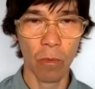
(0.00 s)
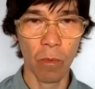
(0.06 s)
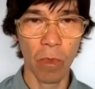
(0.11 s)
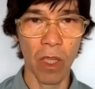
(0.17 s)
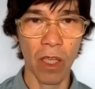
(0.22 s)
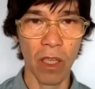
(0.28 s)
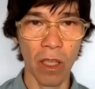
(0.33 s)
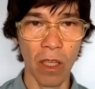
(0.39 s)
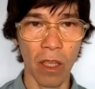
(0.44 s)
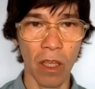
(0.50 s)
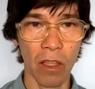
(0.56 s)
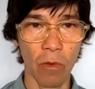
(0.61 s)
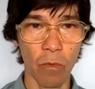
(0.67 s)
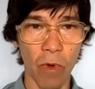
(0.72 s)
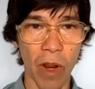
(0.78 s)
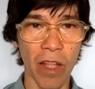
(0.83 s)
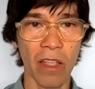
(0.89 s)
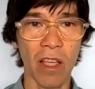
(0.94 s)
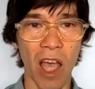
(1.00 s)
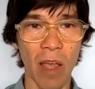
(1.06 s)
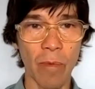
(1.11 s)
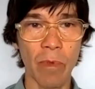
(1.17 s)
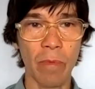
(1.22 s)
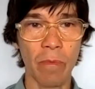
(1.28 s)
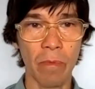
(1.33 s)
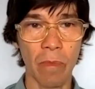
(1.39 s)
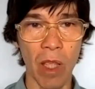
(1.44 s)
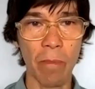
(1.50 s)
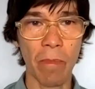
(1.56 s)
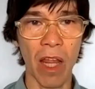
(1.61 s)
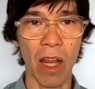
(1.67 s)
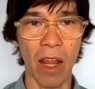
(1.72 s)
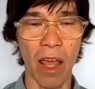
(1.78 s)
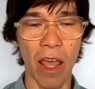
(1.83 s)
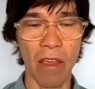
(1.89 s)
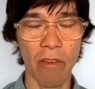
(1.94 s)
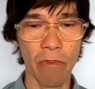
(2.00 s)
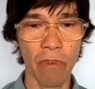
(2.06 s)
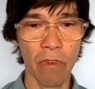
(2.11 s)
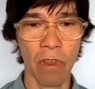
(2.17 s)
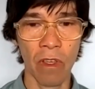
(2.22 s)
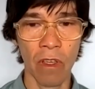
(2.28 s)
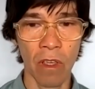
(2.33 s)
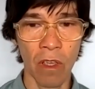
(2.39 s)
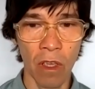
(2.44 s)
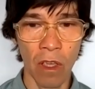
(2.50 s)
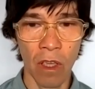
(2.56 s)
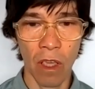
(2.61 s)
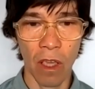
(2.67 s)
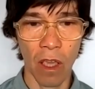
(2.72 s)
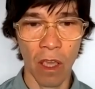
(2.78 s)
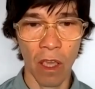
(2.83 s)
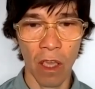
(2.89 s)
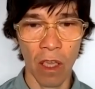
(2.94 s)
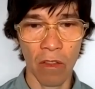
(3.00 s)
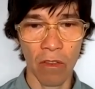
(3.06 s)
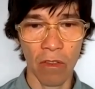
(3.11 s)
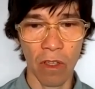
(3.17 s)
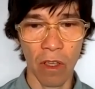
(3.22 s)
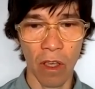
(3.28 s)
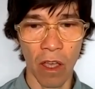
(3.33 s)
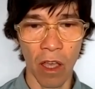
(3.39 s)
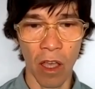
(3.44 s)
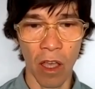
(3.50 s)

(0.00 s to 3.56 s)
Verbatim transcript: to me at the right time in my life. And